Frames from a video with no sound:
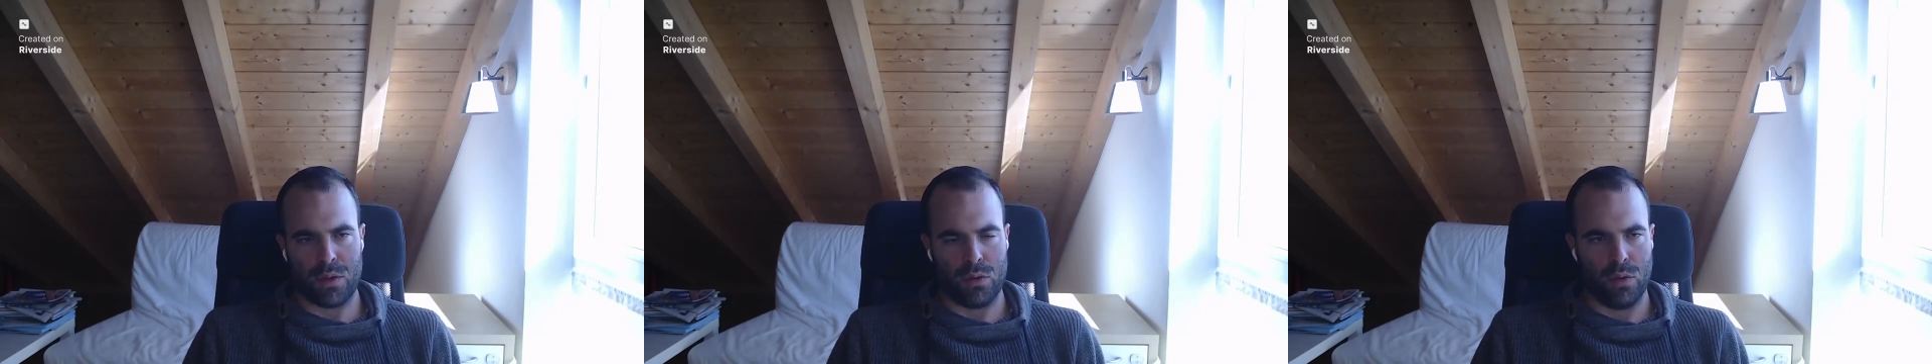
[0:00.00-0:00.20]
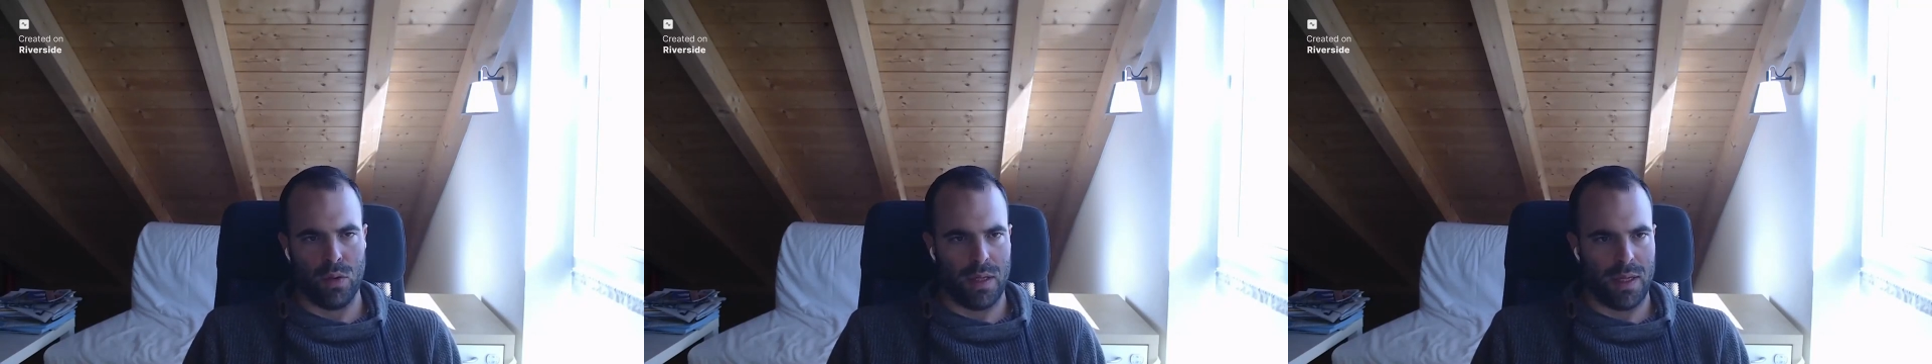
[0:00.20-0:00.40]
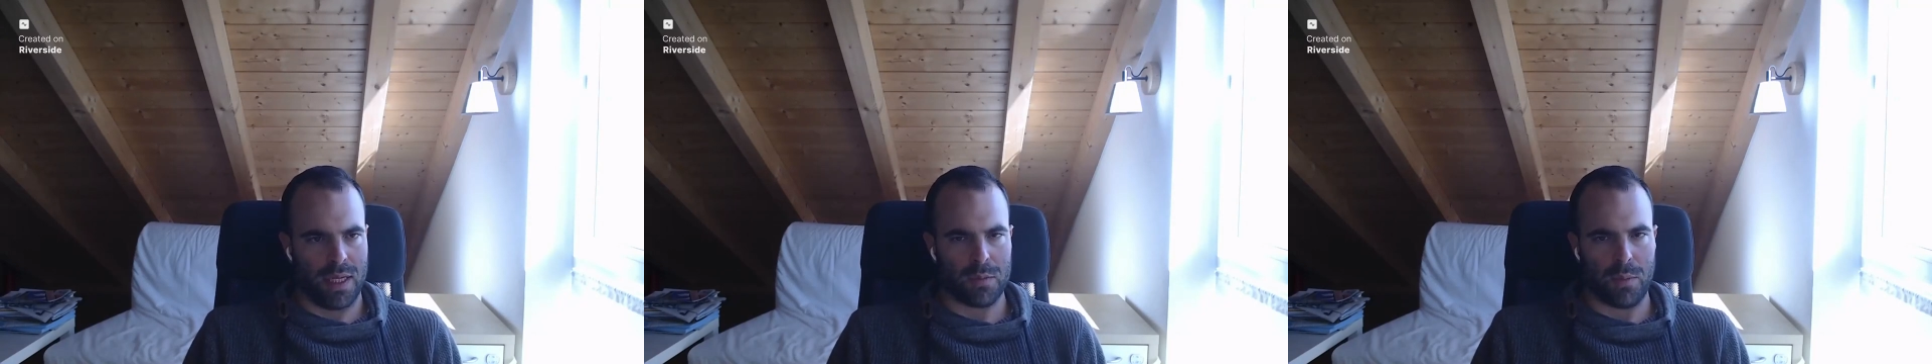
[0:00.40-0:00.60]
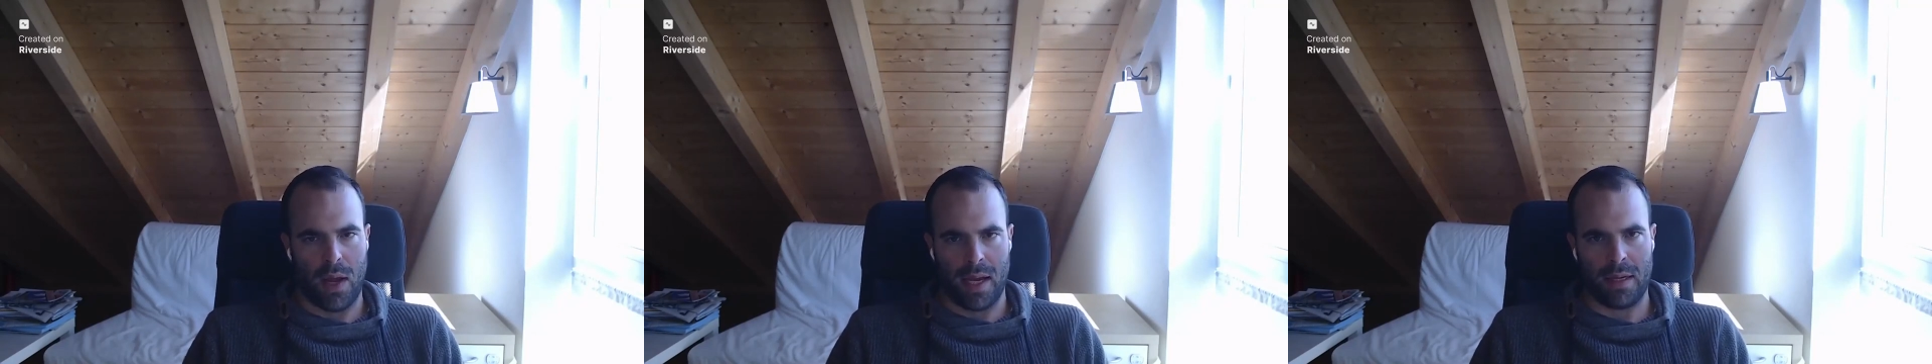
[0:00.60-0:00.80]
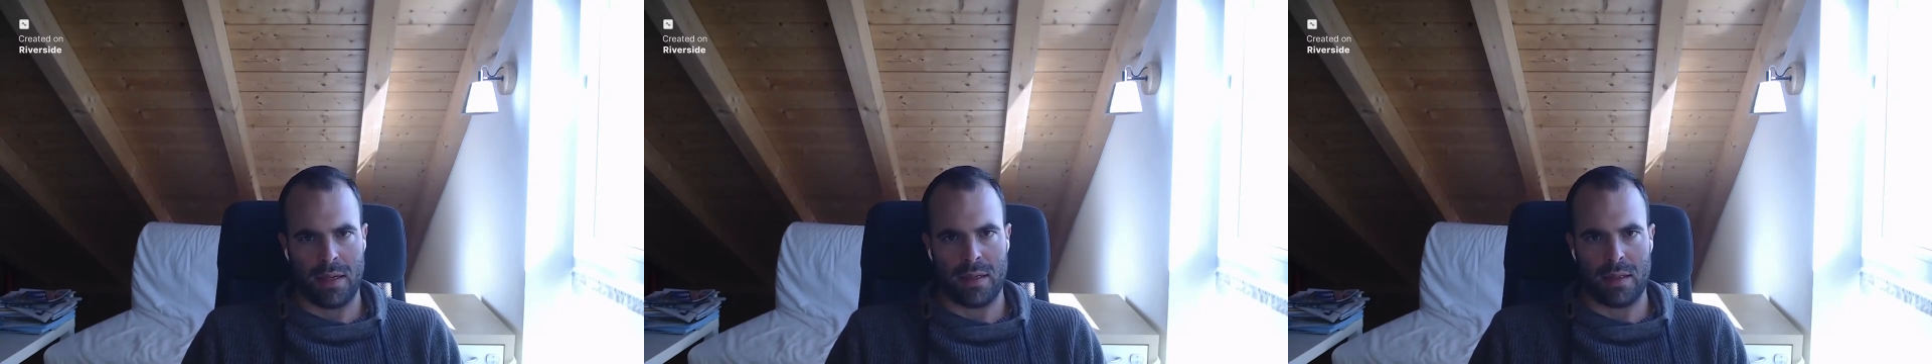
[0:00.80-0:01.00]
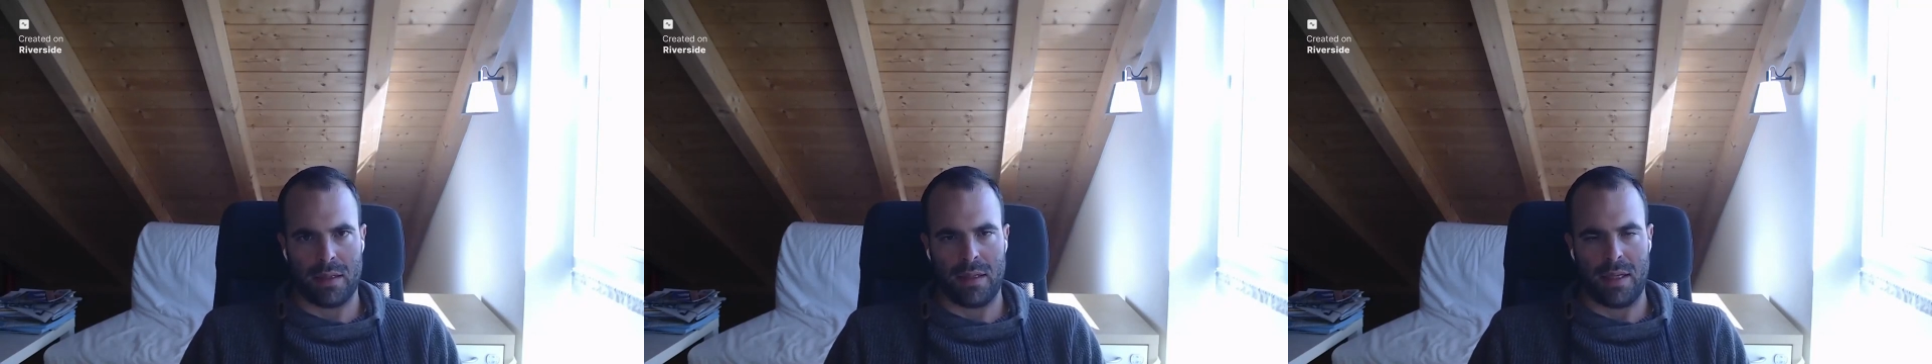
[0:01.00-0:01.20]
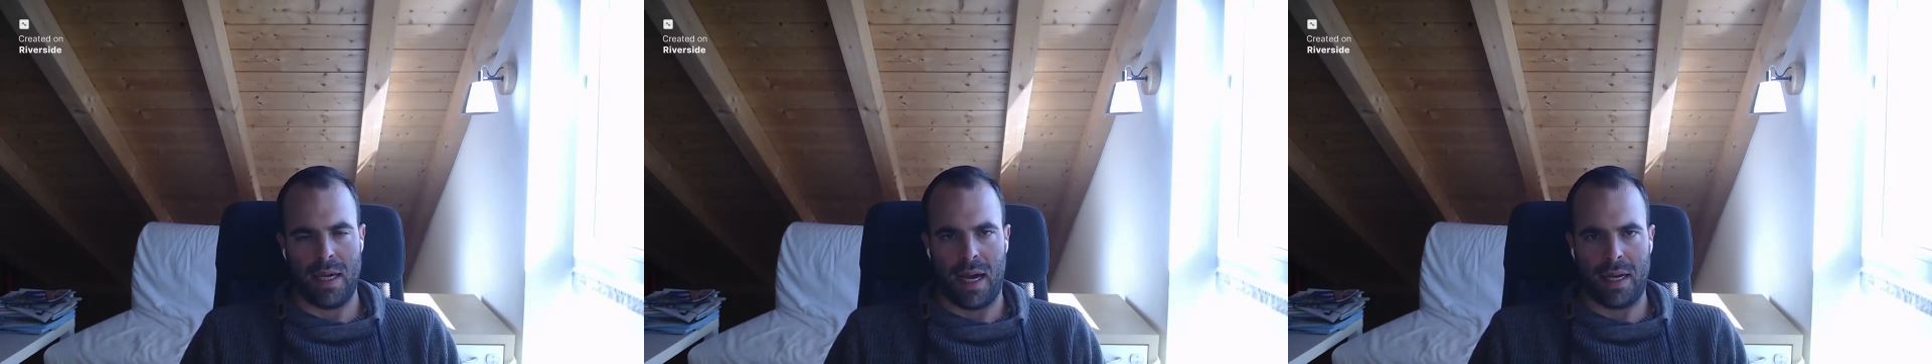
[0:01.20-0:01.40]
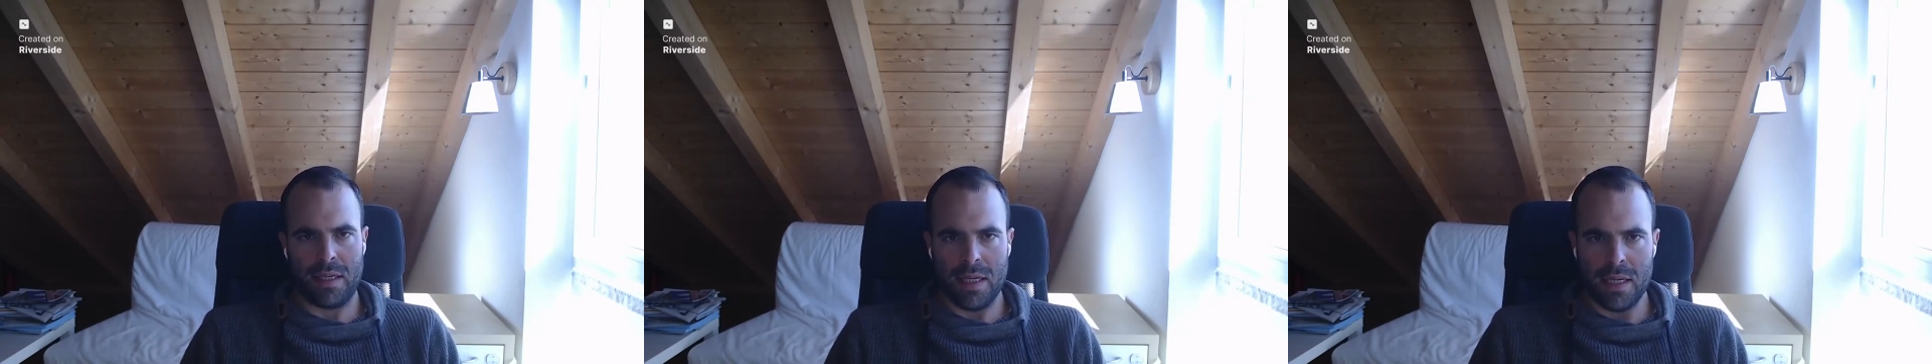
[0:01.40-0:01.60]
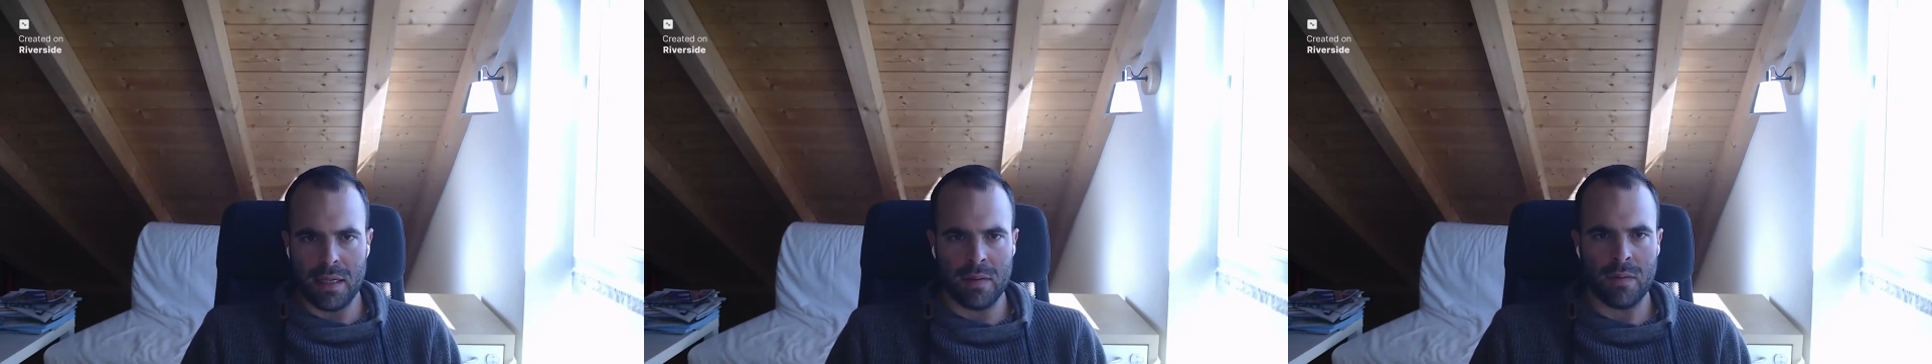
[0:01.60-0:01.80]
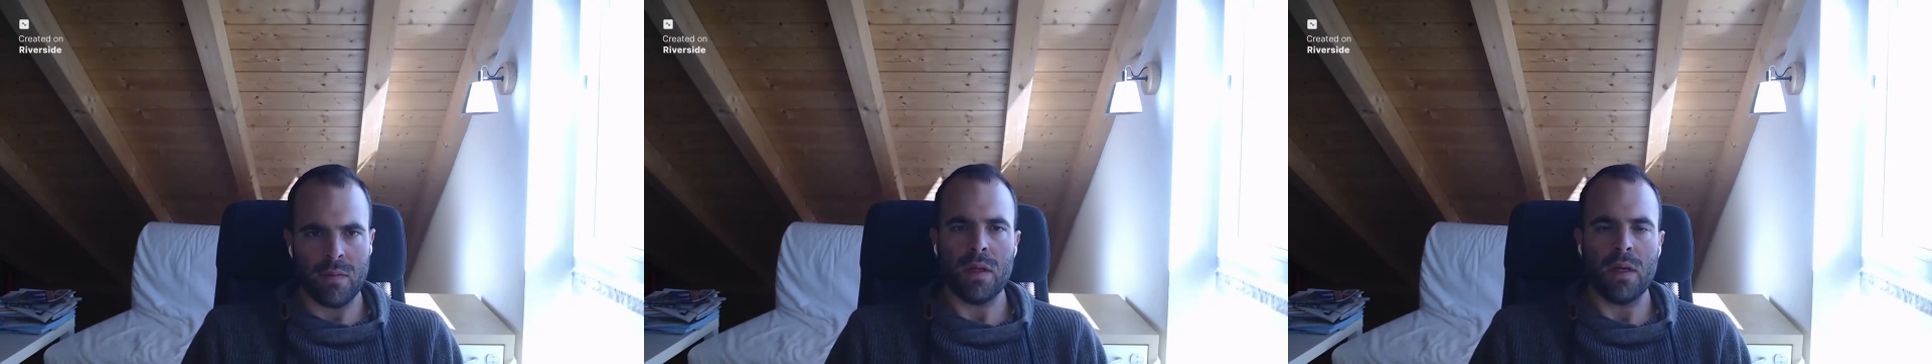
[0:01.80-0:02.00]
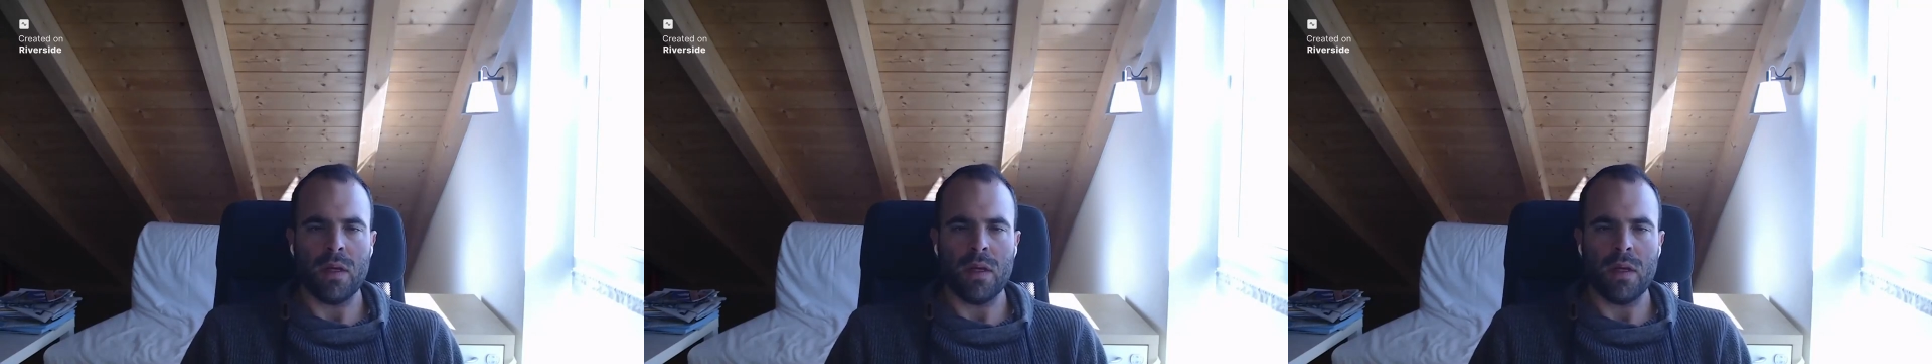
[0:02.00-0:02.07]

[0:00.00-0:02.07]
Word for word: to explain the idea.